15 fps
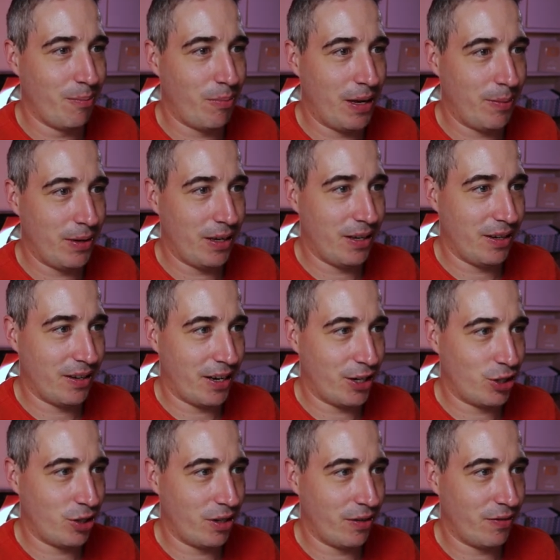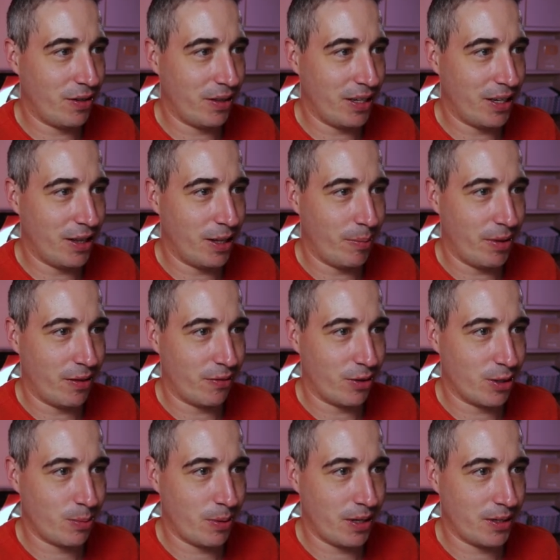maybe I shouldn't have deleted them in the
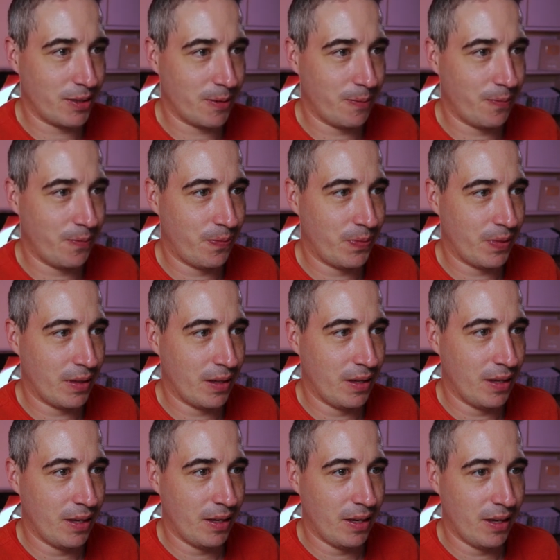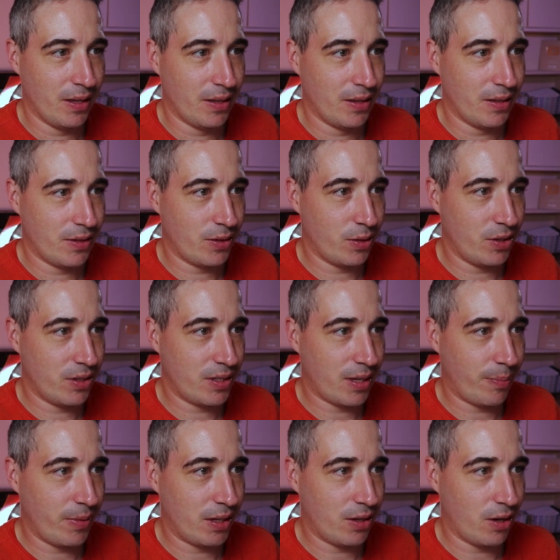first place. So just
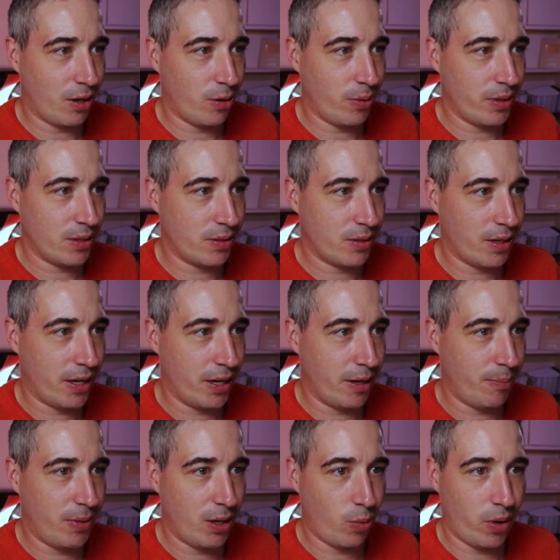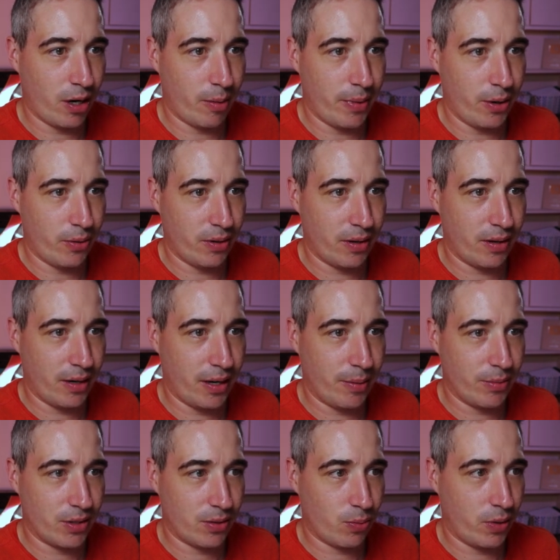something to always uh, be aware about.
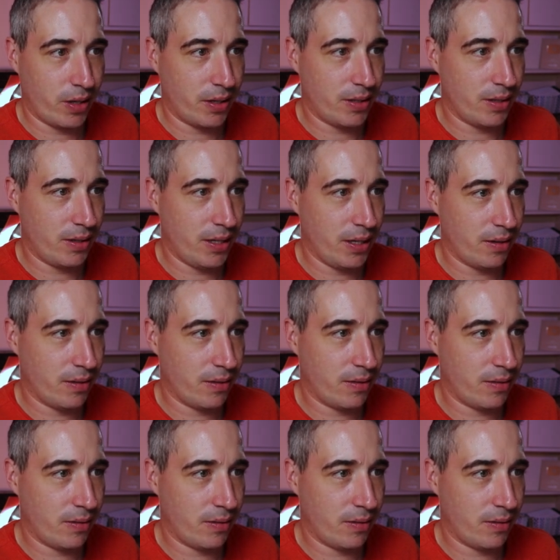I'm just want to delete.